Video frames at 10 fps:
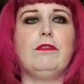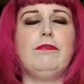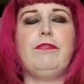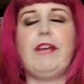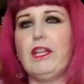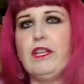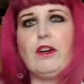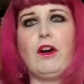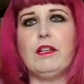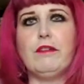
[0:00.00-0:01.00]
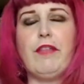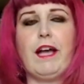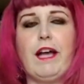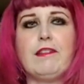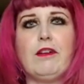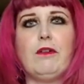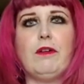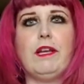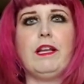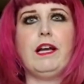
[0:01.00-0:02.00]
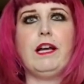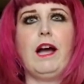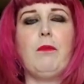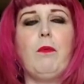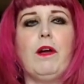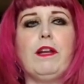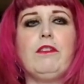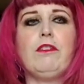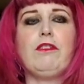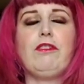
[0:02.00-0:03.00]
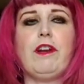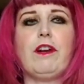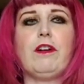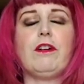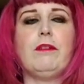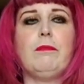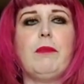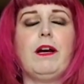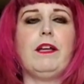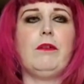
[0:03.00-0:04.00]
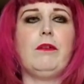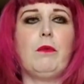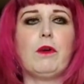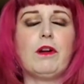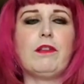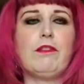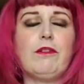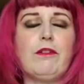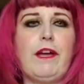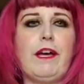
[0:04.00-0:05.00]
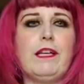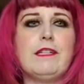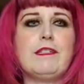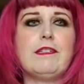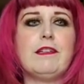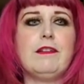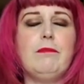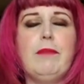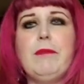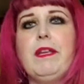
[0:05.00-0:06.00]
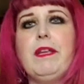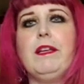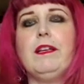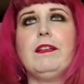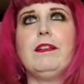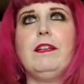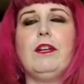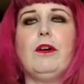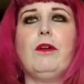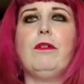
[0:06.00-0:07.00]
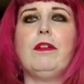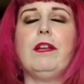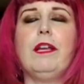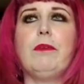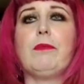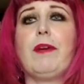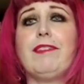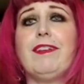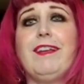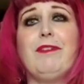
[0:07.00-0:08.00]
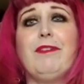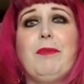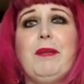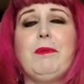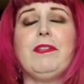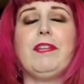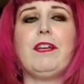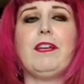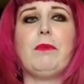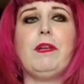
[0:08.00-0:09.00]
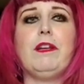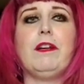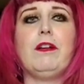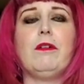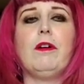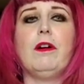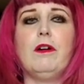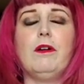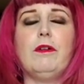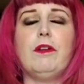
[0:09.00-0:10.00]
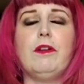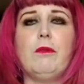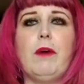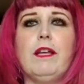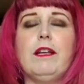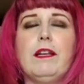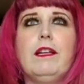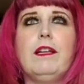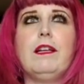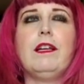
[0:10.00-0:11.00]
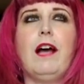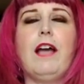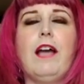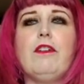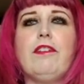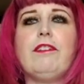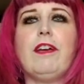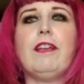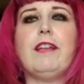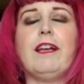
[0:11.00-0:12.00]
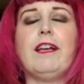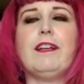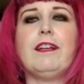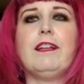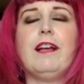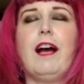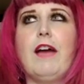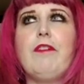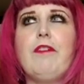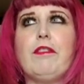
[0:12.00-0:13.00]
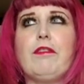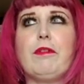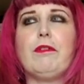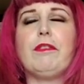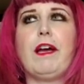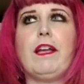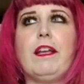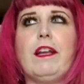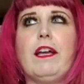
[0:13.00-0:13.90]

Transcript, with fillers: failure, all of that. So I wanted to share my work so that maybe, you know, it would resonate with people and they could read it and go, oh, you know what? I understand that. I've gone through that, and